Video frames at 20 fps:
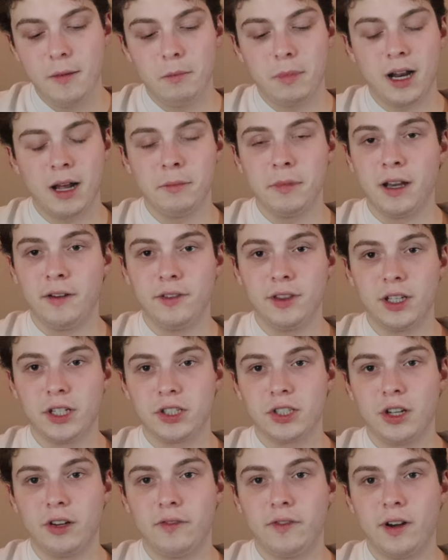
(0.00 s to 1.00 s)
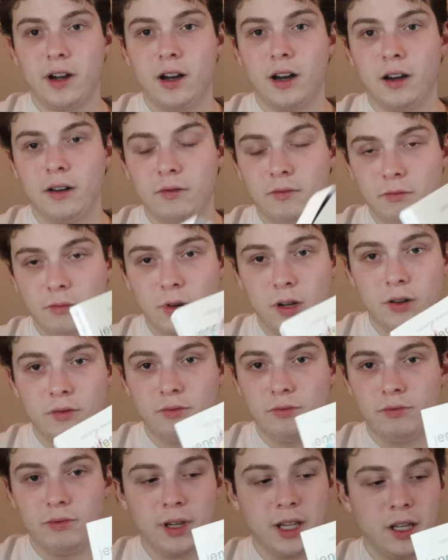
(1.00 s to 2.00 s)
But I'm loving this so far.
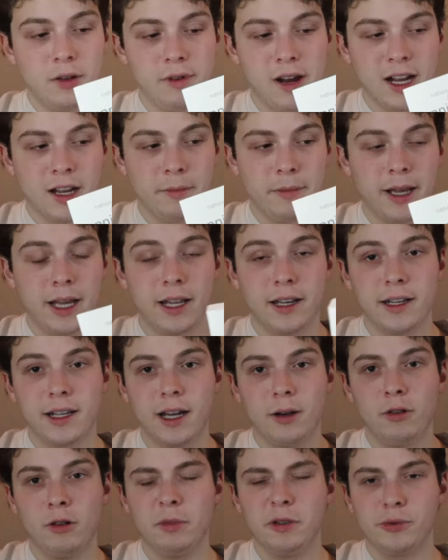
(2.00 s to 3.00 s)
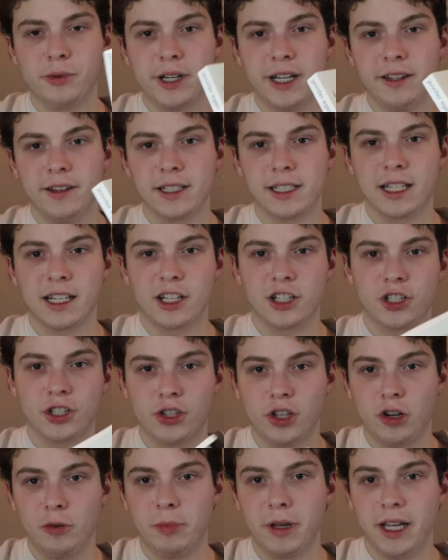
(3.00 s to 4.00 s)
Would really recommend. I will be reading this at a
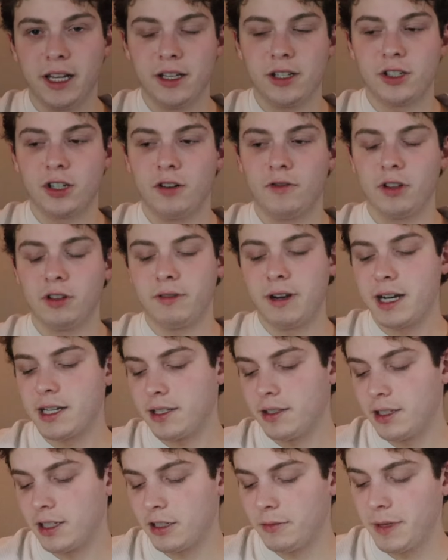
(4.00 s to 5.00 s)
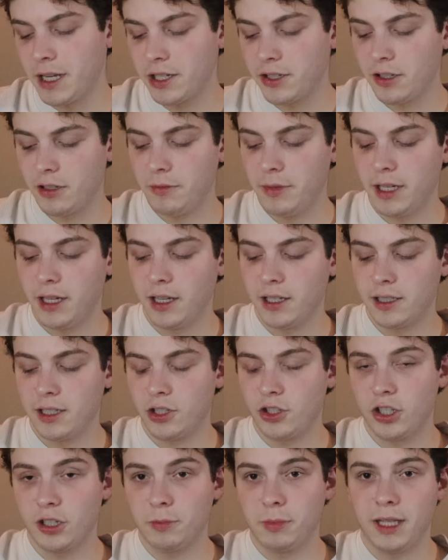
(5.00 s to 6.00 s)
slow pace over the rest of the semester because
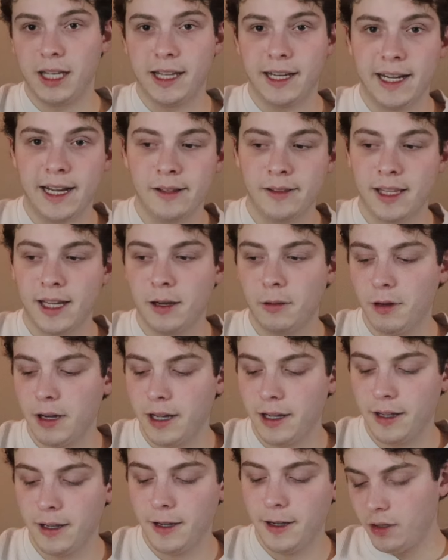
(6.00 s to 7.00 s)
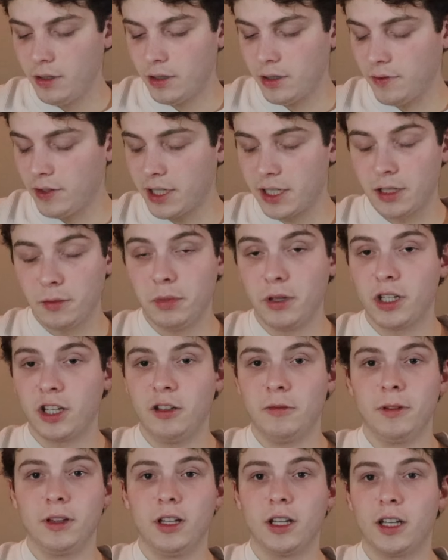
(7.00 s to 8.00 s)
it's just planned out that way. So this is a book
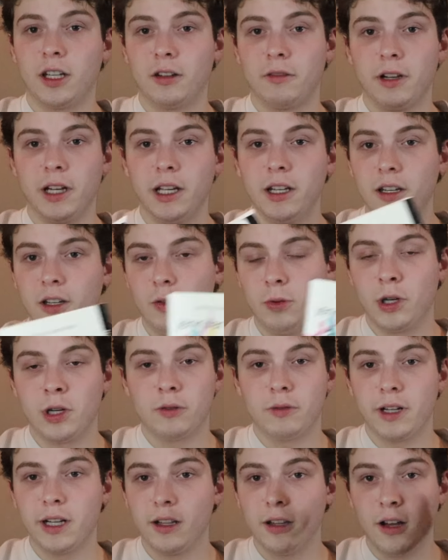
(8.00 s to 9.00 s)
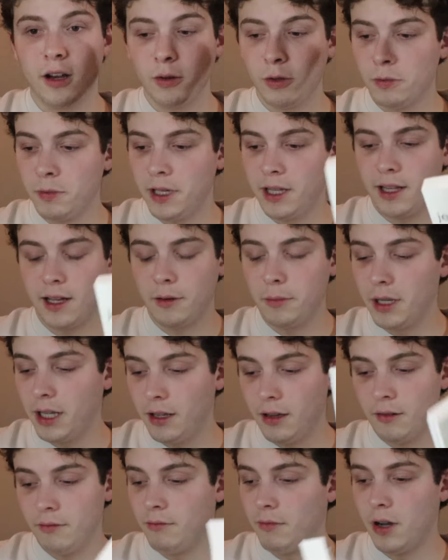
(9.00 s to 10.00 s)
you've been looking to read and you want to read along with me, that'd
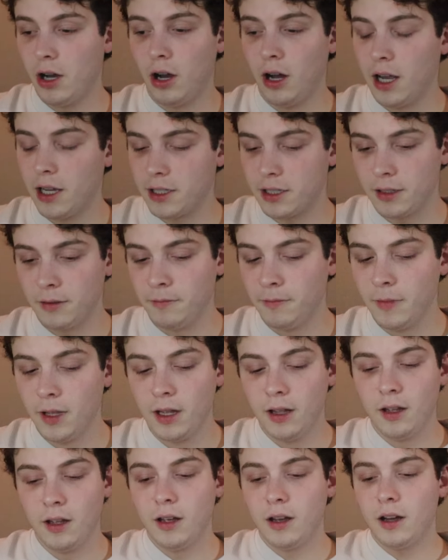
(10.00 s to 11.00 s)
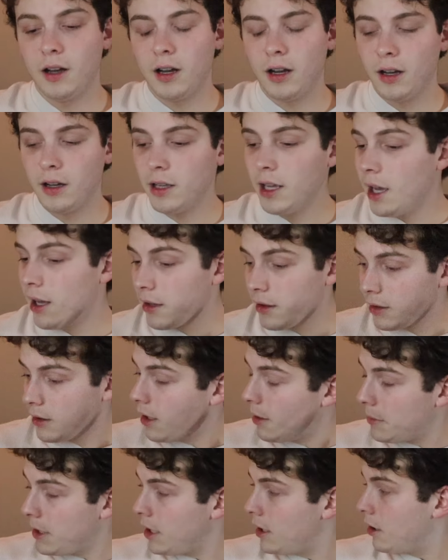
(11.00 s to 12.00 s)
be awesome. Yeah,
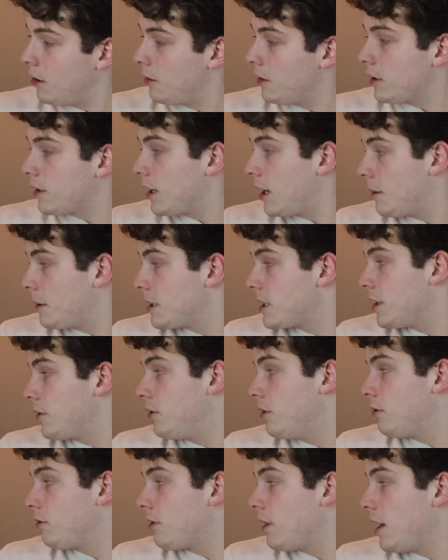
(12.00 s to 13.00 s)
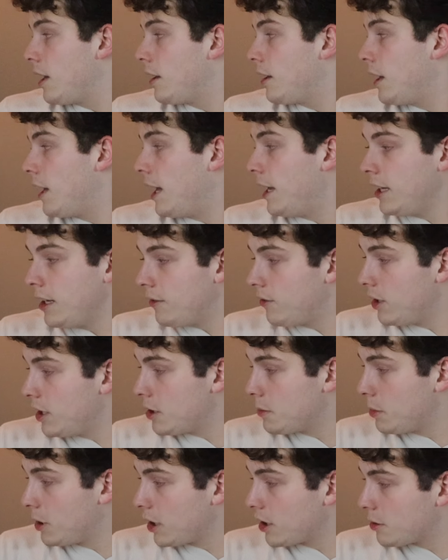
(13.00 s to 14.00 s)
let me know in the comments if you've read any of
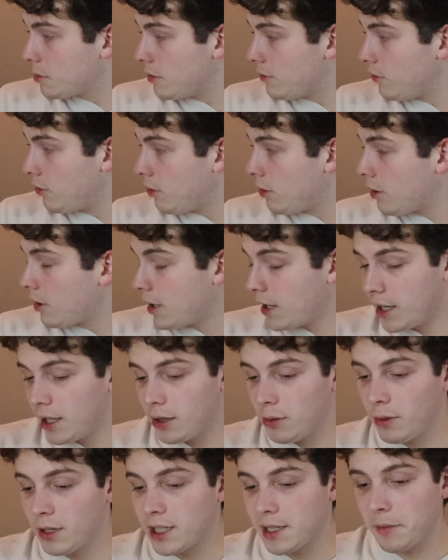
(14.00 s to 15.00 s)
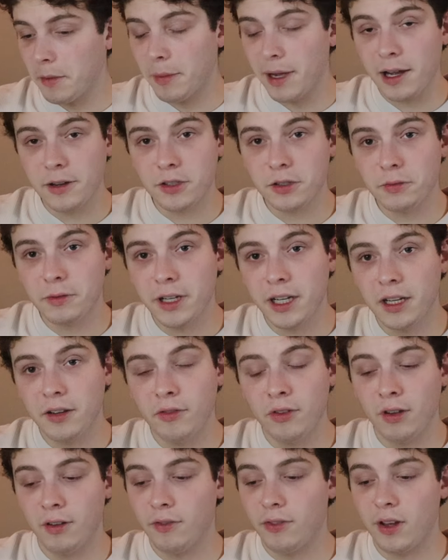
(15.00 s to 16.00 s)
these books before, any of the ones I'm about to read,
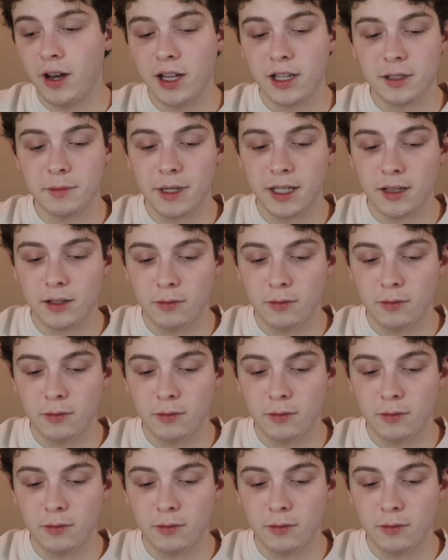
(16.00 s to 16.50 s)
if you have thoughts about